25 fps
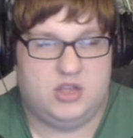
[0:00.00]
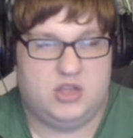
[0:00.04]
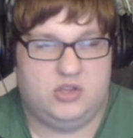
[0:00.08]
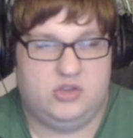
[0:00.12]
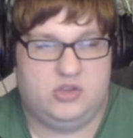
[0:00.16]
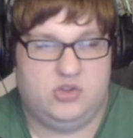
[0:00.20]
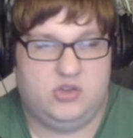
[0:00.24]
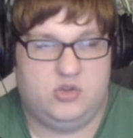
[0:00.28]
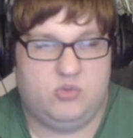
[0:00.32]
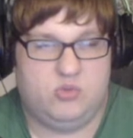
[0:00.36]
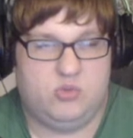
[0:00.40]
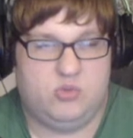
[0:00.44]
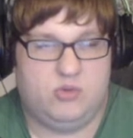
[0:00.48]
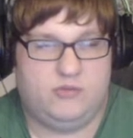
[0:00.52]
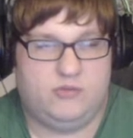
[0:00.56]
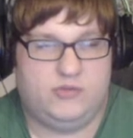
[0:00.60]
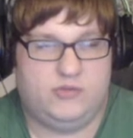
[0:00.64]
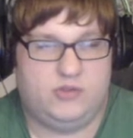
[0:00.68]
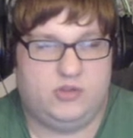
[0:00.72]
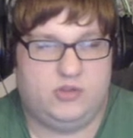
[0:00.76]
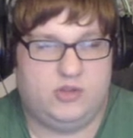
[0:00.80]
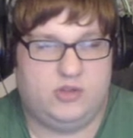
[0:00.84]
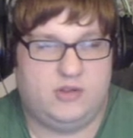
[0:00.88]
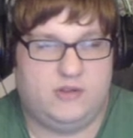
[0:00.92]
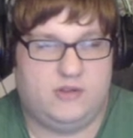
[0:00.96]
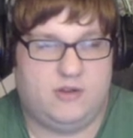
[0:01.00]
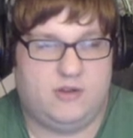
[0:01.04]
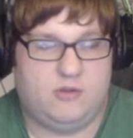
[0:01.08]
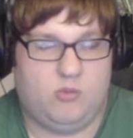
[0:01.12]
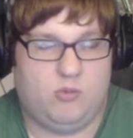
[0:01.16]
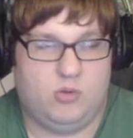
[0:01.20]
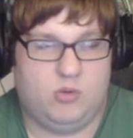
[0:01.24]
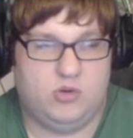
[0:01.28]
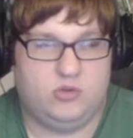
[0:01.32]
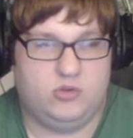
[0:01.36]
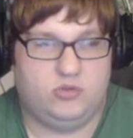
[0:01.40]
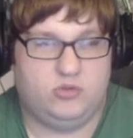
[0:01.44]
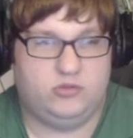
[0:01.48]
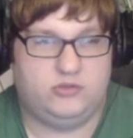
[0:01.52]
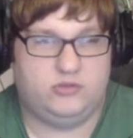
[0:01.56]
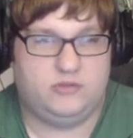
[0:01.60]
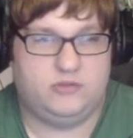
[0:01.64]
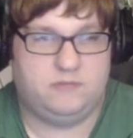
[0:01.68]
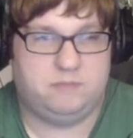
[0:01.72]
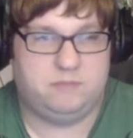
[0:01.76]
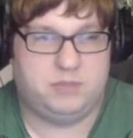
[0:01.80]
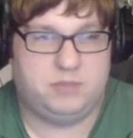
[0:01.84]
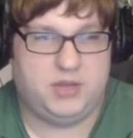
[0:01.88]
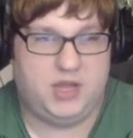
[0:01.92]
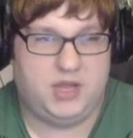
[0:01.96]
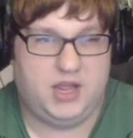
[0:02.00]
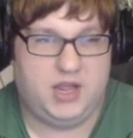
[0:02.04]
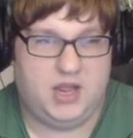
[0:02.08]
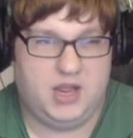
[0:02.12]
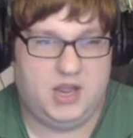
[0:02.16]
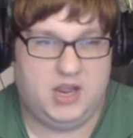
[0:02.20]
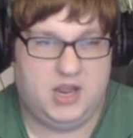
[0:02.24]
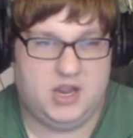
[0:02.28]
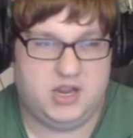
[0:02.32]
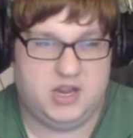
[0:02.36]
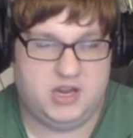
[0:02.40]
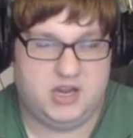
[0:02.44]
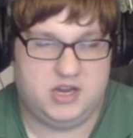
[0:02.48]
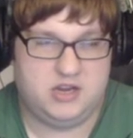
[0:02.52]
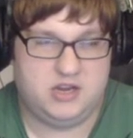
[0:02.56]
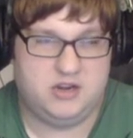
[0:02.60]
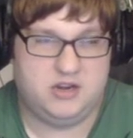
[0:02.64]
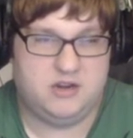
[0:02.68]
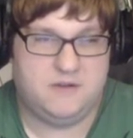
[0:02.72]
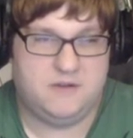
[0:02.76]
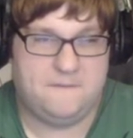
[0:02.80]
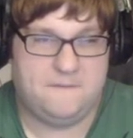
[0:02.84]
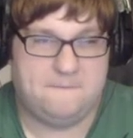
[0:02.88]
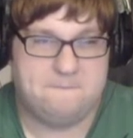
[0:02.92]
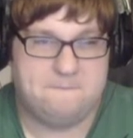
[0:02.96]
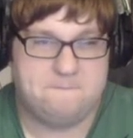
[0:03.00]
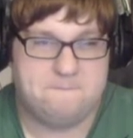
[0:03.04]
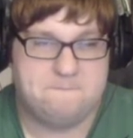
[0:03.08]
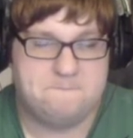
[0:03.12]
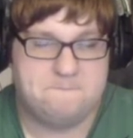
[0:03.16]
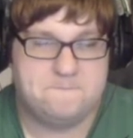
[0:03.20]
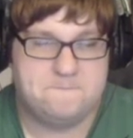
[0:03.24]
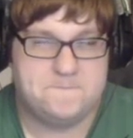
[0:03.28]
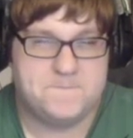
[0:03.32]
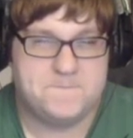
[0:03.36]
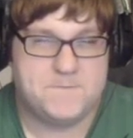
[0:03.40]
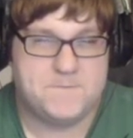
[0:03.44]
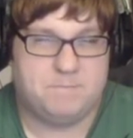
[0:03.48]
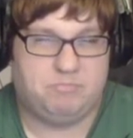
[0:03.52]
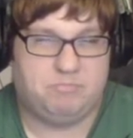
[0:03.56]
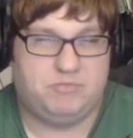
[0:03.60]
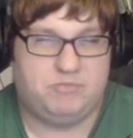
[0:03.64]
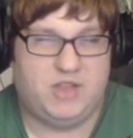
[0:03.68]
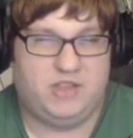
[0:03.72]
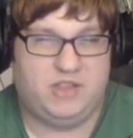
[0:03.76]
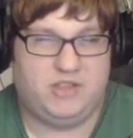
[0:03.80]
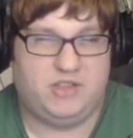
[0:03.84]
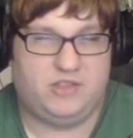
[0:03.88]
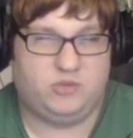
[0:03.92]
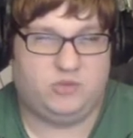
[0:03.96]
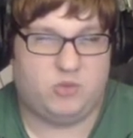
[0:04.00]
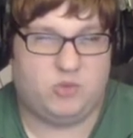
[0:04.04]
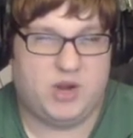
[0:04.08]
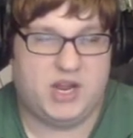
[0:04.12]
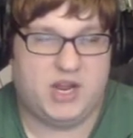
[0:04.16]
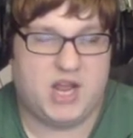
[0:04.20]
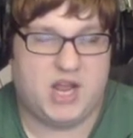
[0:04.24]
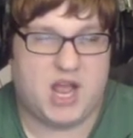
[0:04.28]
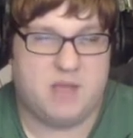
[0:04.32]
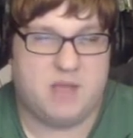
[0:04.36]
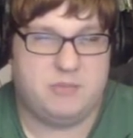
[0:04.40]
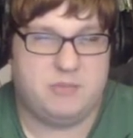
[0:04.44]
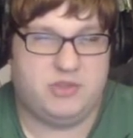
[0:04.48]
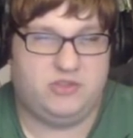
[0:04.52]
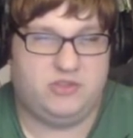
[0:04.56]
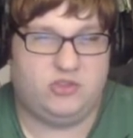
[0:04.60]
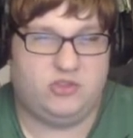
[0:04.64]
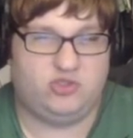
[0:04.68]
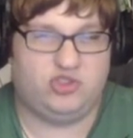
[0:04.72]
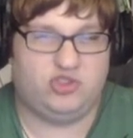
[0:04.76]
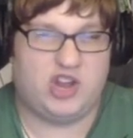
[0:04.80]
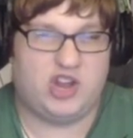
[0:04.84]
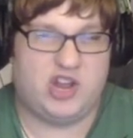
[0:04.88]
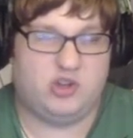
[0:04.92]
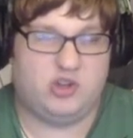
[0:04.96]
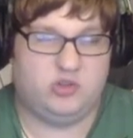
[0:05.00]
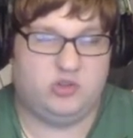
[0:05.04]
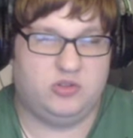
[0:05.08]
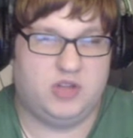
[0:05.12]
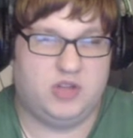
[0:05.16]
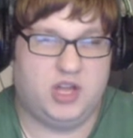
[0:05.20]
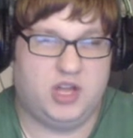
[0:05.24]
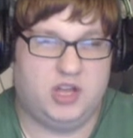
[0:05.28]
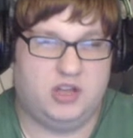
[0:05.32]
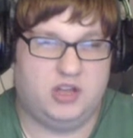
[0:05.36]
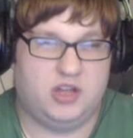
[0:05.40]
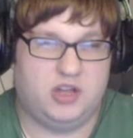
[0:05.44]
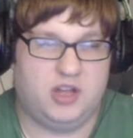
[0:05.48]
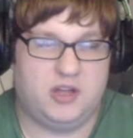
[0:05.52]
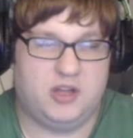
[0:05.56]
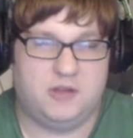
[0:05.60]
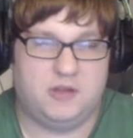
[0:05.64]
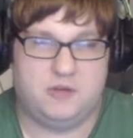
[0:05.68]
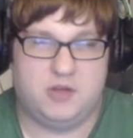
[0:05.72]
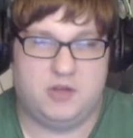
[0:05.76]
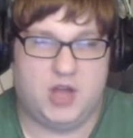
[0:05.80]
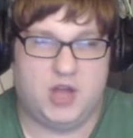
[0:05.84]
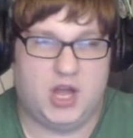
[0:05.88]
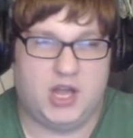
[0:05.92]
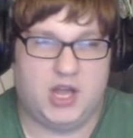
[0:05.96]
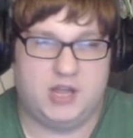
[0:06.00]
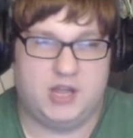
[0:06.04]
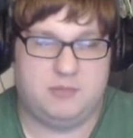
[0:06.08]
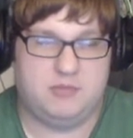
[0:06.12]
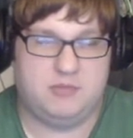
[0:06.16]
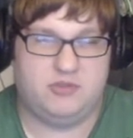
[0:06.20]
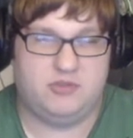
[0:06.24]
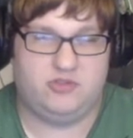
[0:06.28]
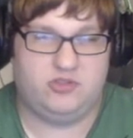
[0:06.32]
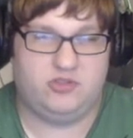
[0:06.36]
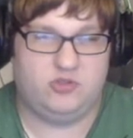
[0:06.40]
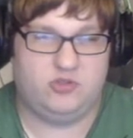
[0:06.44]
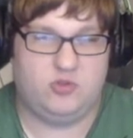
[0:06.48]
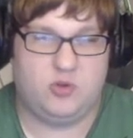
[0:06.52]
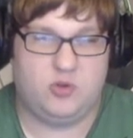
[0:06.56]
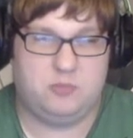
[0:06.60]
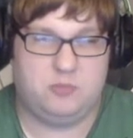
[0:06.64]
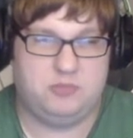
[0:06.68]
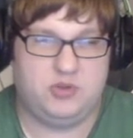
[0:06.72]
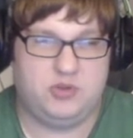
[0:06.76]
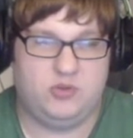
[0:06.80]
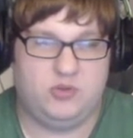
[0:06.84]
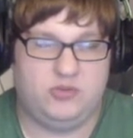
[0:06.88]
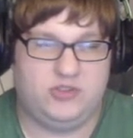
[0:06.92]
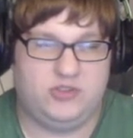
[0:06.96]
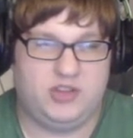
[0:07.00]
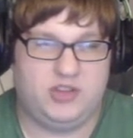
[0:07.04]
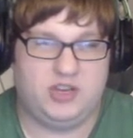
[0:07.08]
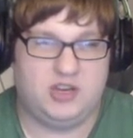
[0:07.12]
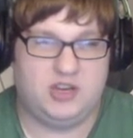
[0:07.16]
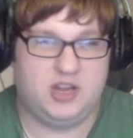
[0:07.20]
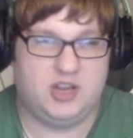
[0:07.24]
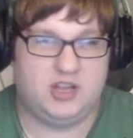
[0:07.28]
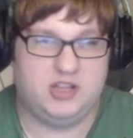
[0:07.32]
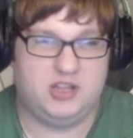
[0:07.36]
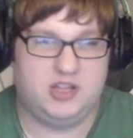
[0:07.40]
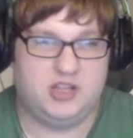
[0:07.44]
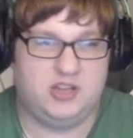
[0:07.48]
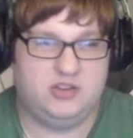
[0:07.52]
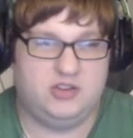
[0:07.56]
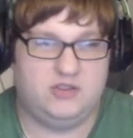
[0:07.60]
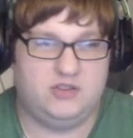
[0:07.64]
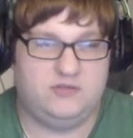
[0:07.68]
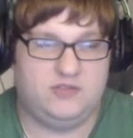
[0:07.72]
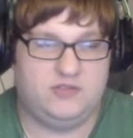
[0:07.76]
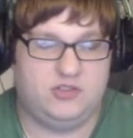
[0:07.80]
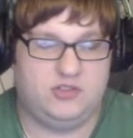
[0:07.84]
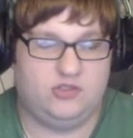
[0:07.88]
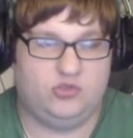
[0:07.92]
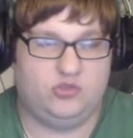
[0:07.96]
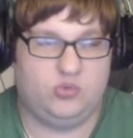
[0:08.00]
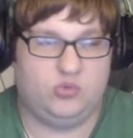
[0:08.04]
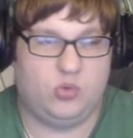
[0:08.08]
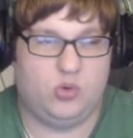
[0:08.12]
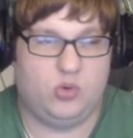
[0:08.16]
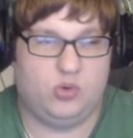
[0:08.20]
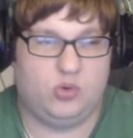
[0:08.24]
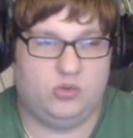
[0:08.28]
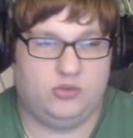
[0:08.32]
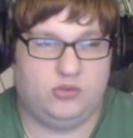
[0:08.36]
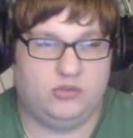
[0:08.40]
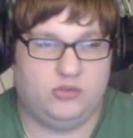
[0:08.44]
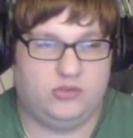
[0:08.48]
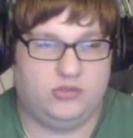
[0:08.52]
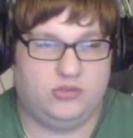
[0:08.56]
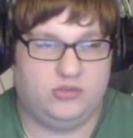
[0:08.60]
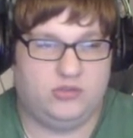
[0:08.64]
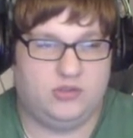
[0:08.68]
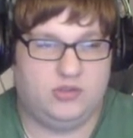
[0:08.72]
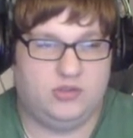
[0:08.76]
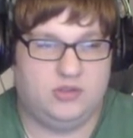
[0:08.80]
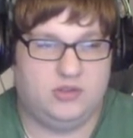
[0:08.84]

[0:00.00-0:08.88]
you will feel a world of pain. Yeah, that's right. I'm into child, uh, I'm into abusing uh, individuals.